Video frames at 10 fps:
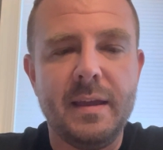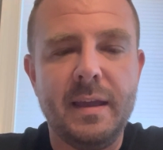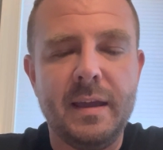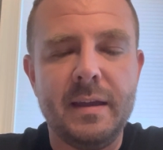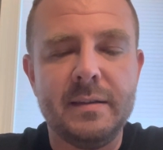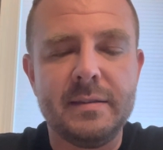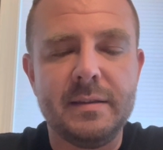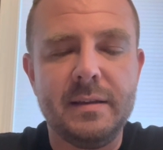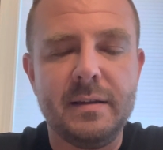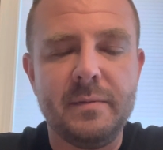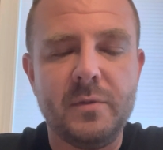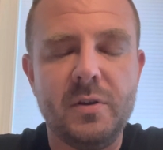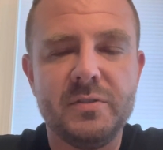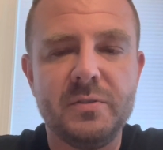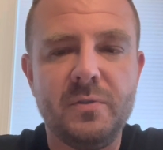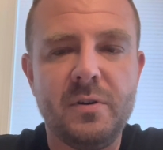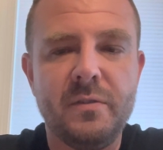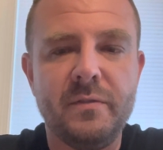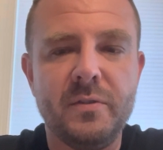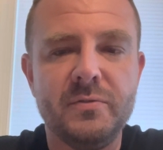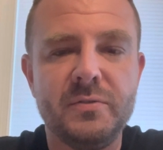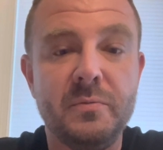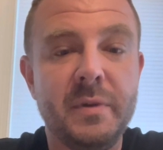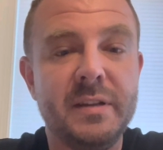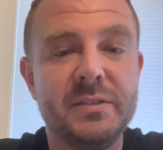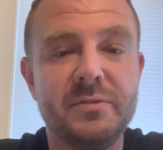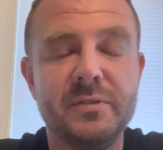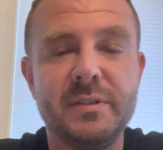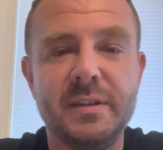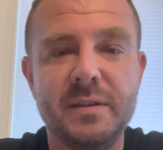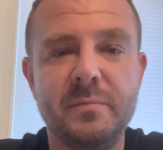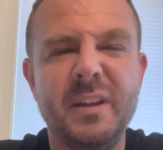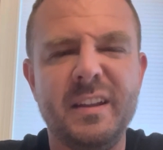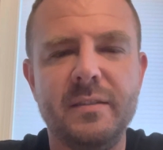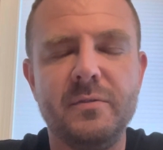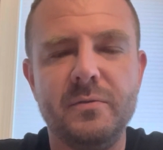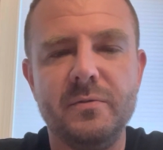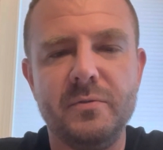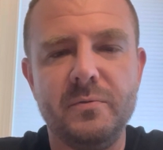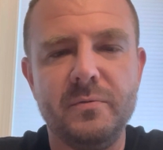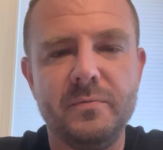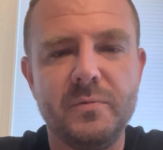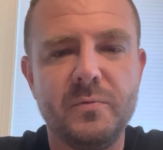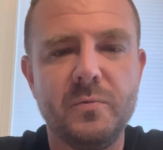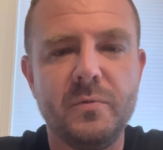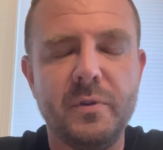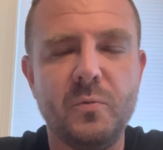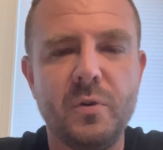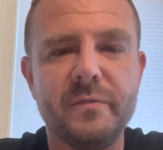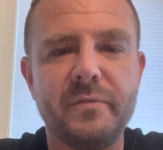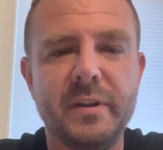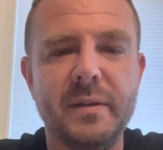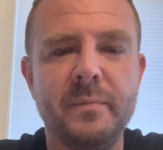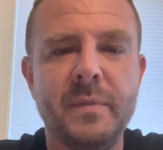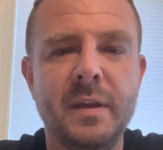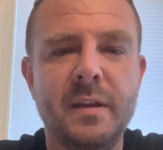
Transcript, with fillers: And um, also all those who ministered to him, meaning who, who you know, worked for him,